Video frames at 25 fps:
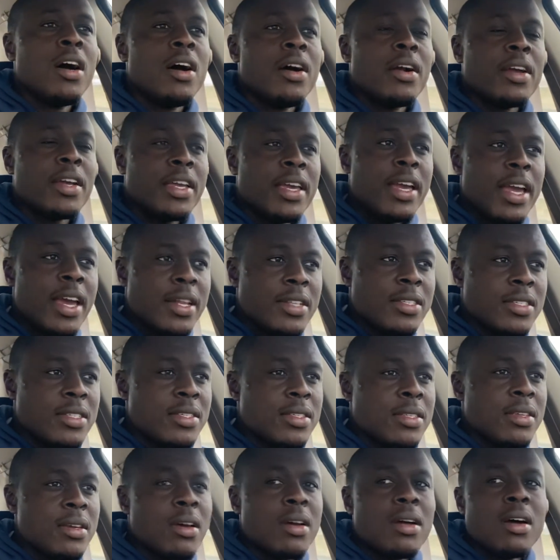gets
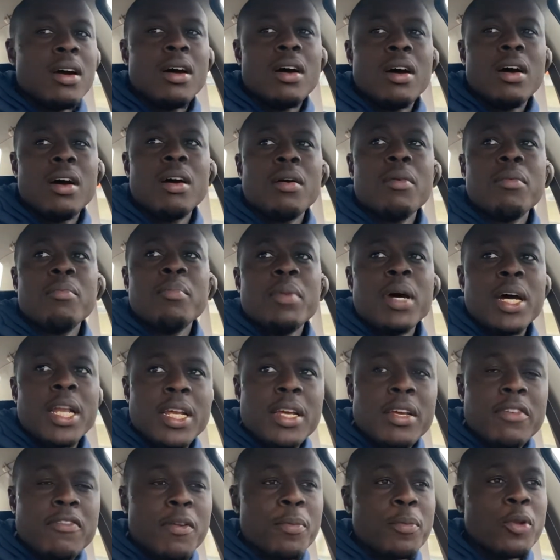money
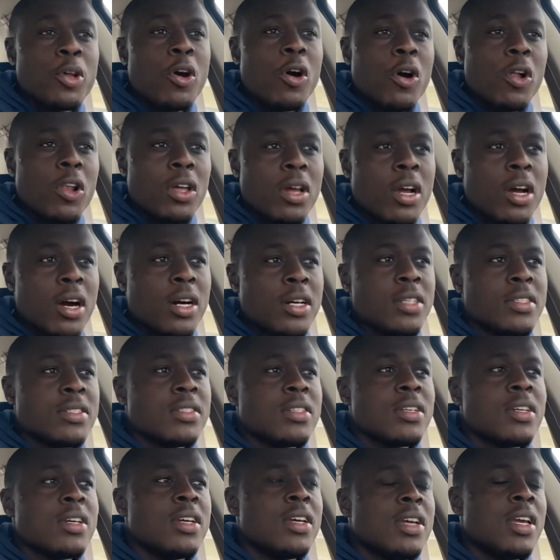from the Holocaust
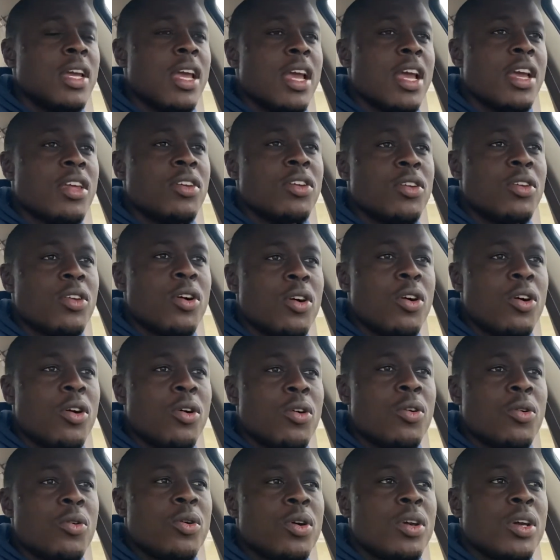and,
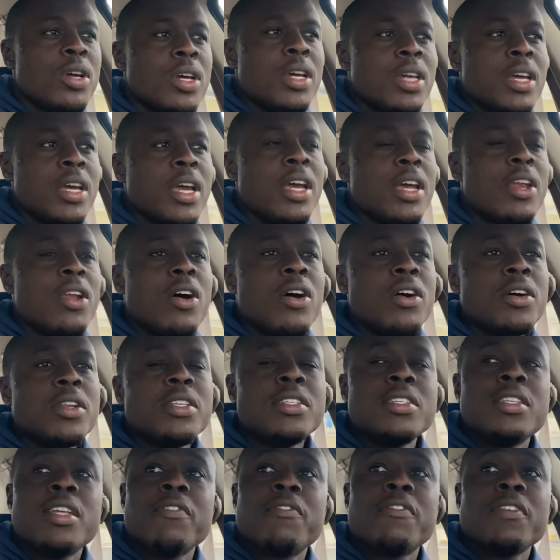and all these
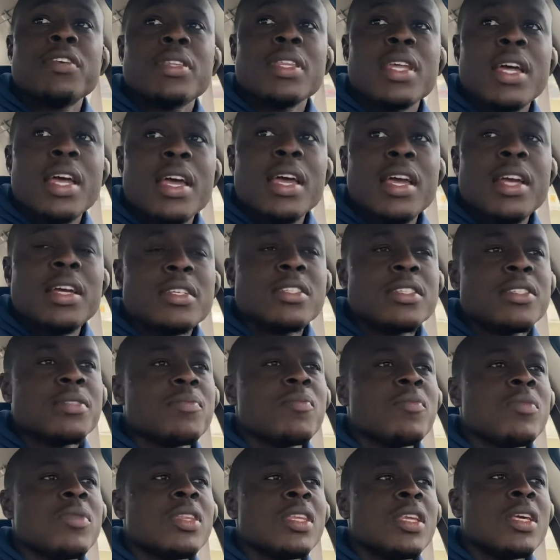different things.
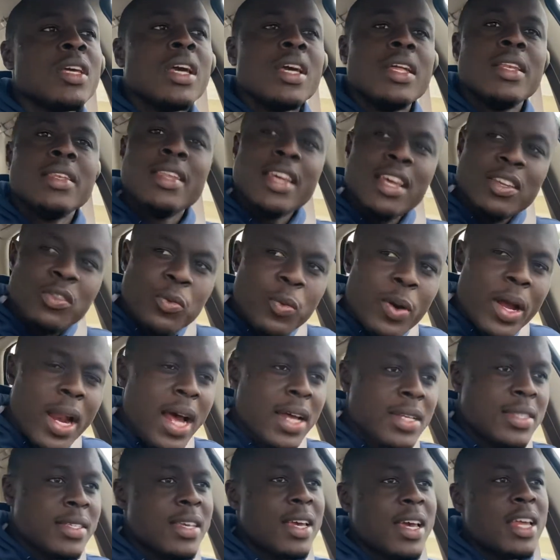This is what I
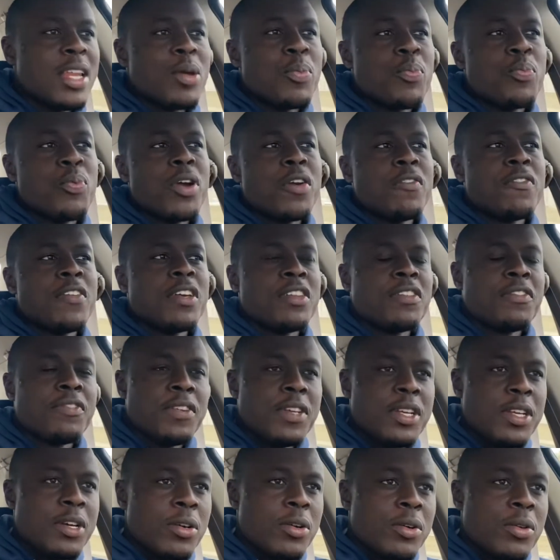said in previous
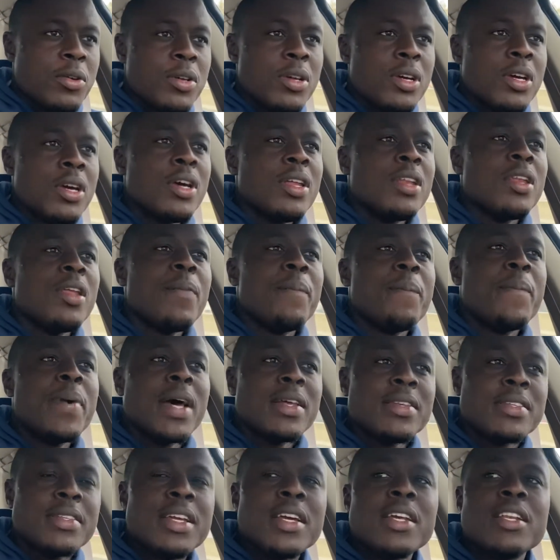video. The
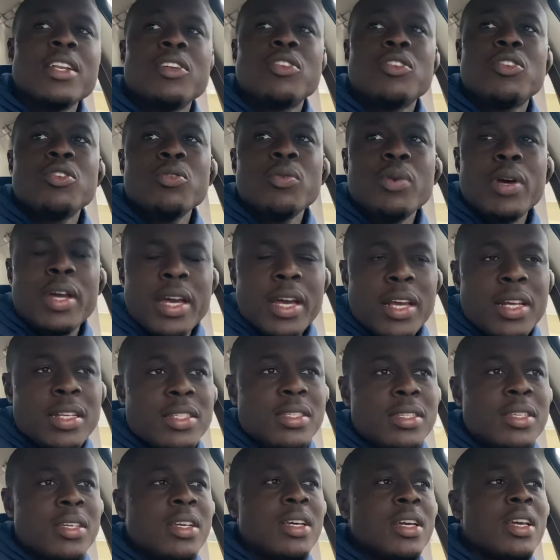best thing to do is,
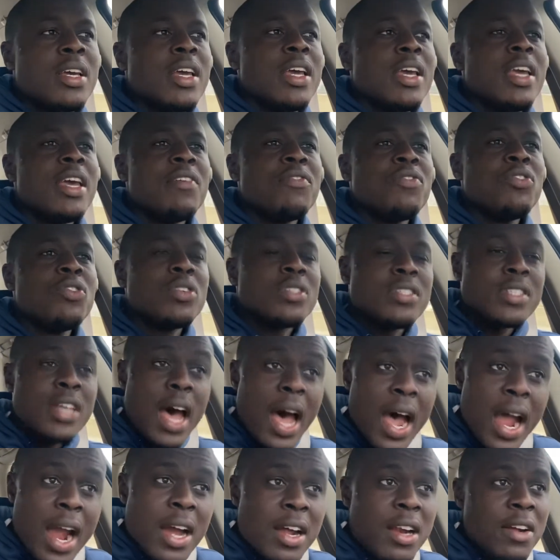if you're
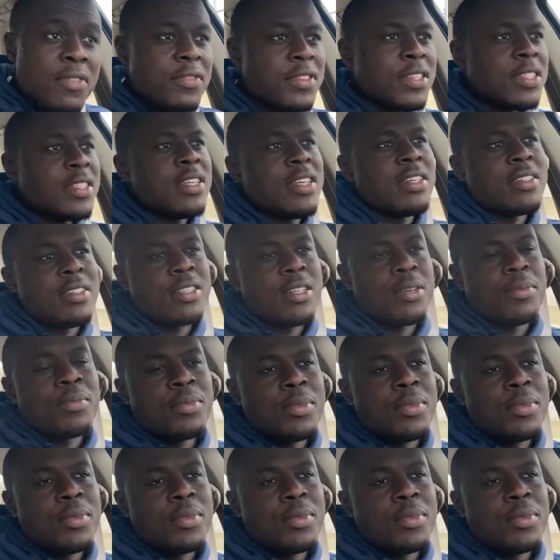tired of the system,